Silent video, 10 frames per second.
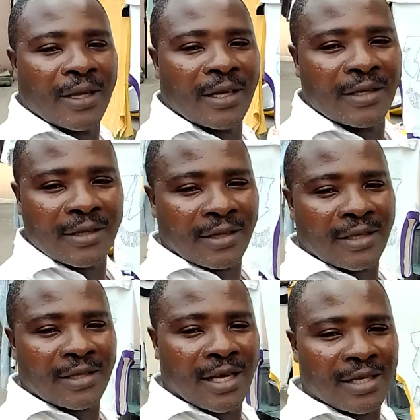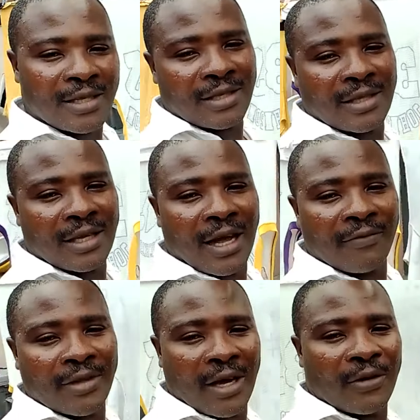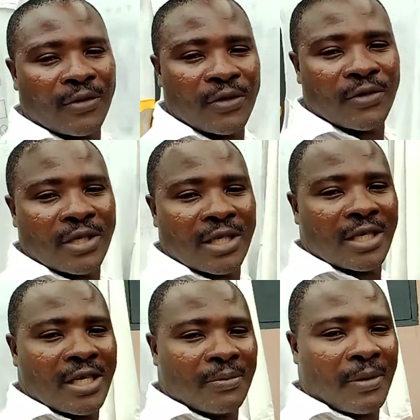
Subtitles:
and they have their own uniqueness,